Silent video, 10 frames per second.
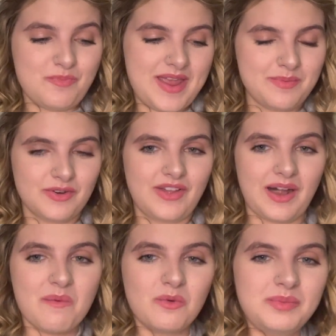paper that
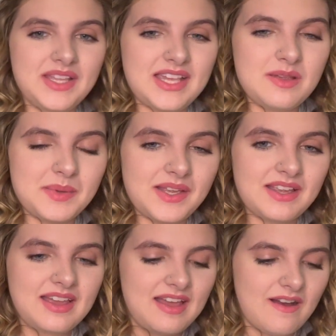I will be
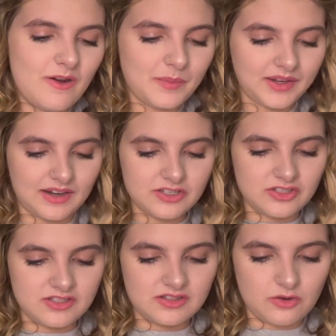keeping. Oh my gosh,
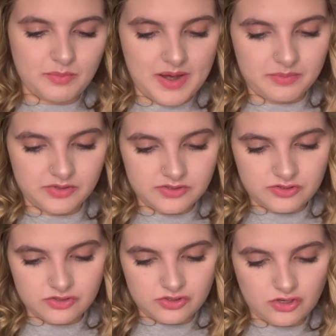this little paper is
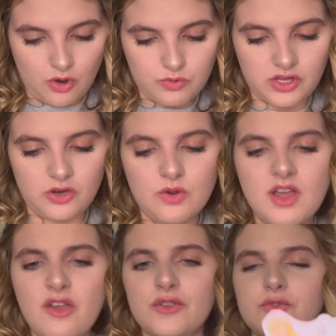so cute. It's